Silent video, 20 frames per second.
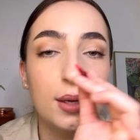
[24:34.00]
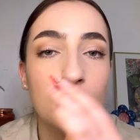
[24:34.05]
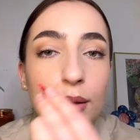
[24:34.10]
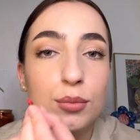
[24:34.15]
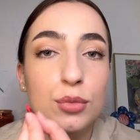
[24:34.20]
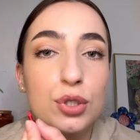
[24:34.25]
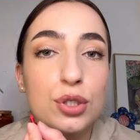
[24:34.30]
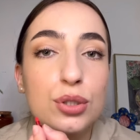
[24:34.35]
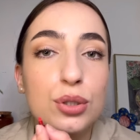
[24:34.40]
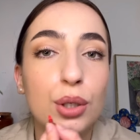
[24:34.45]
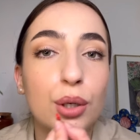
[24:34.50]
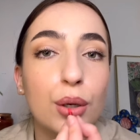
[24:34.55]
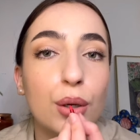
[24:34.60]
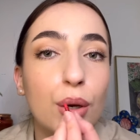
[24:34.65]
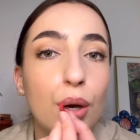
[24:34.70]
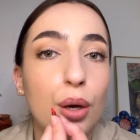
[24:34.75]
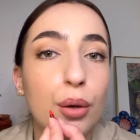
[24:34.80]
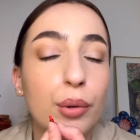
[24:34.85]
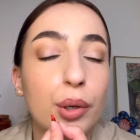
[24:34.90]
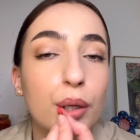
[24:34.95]
I'm just going to
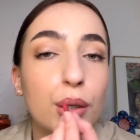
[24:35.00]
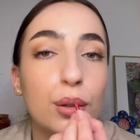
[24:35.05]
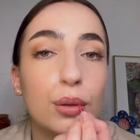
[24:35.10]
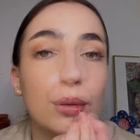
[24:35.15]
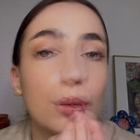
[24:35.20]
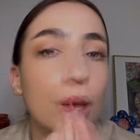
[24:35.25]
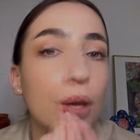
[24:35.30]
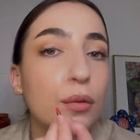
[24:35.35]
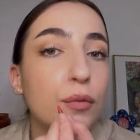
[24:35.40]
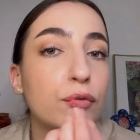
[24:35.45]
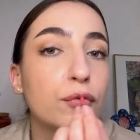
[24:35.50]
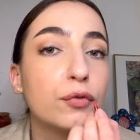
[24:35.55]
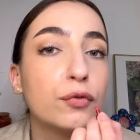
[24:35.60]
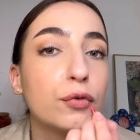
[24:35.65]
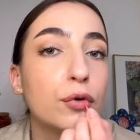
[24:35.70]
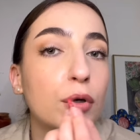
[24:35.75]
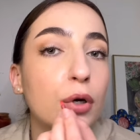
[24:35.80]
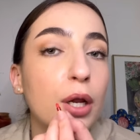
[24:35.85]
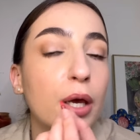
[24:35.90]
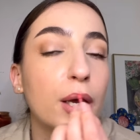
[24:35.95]
go in and
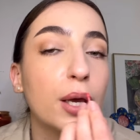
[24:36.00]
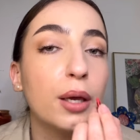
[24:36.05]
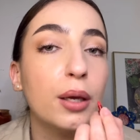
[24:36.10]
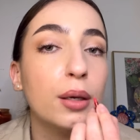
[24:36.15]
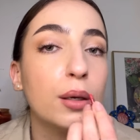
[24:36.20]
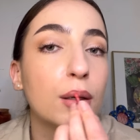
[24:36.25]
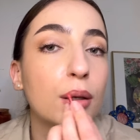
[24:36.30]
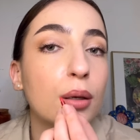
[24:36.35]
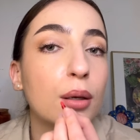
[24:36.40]
fully